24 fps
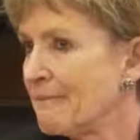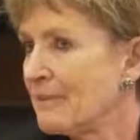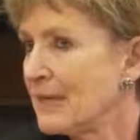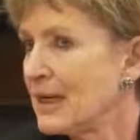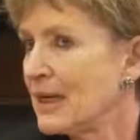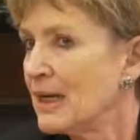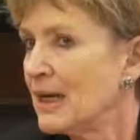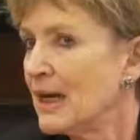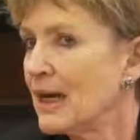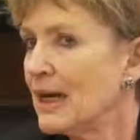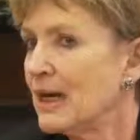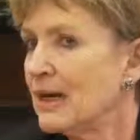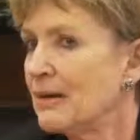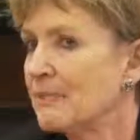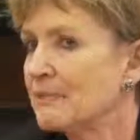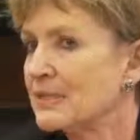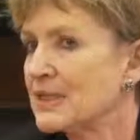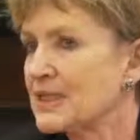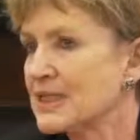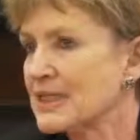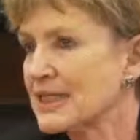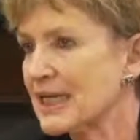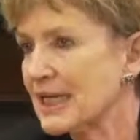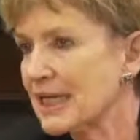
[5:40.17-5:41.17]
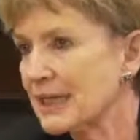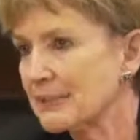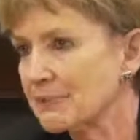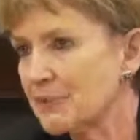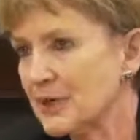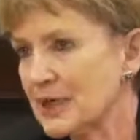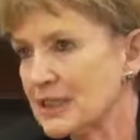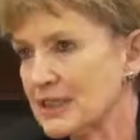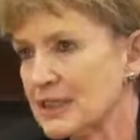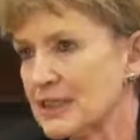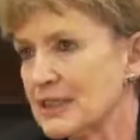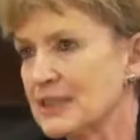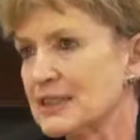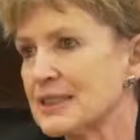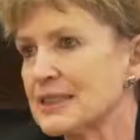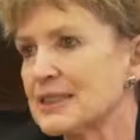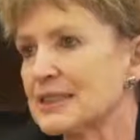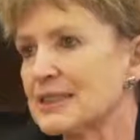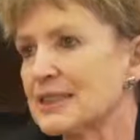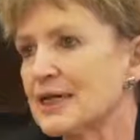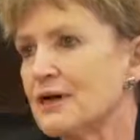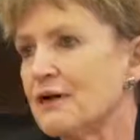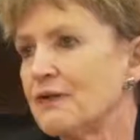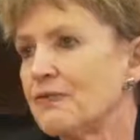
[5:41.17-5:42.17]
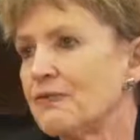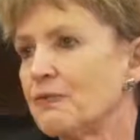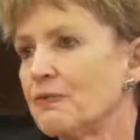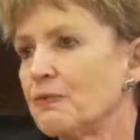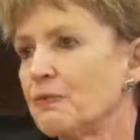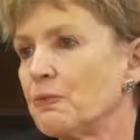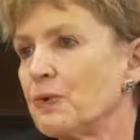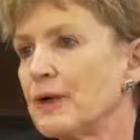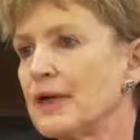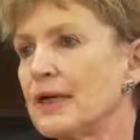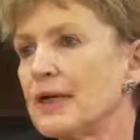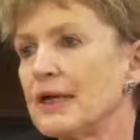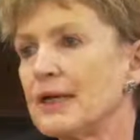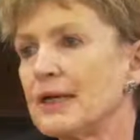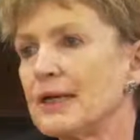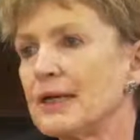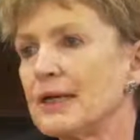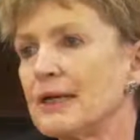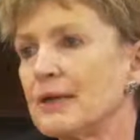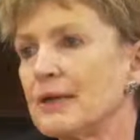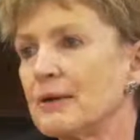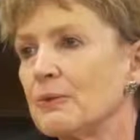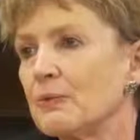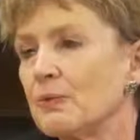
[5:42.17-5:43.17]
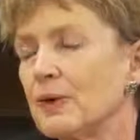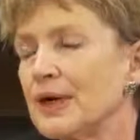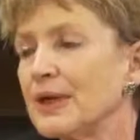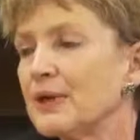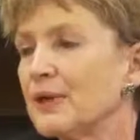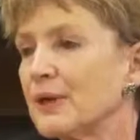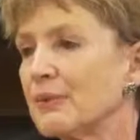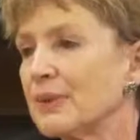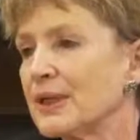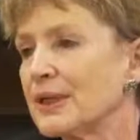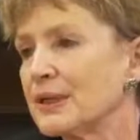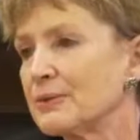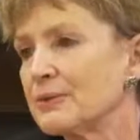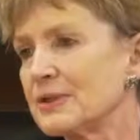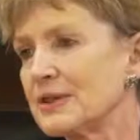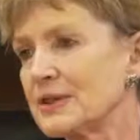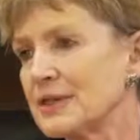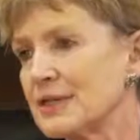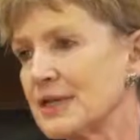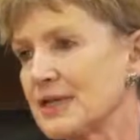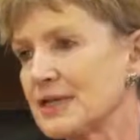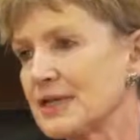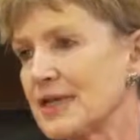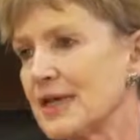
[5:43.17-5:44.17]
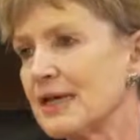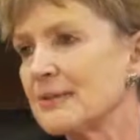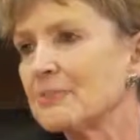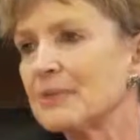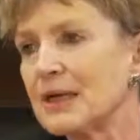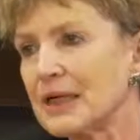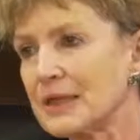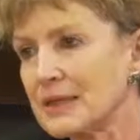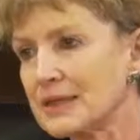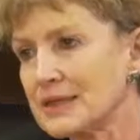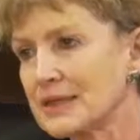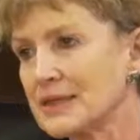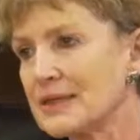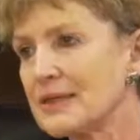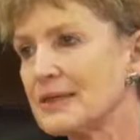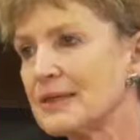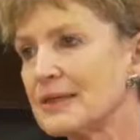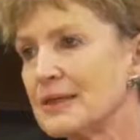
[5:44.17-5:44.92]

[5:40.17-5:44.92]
The selling process itself, we normally do in 6 to 8 months.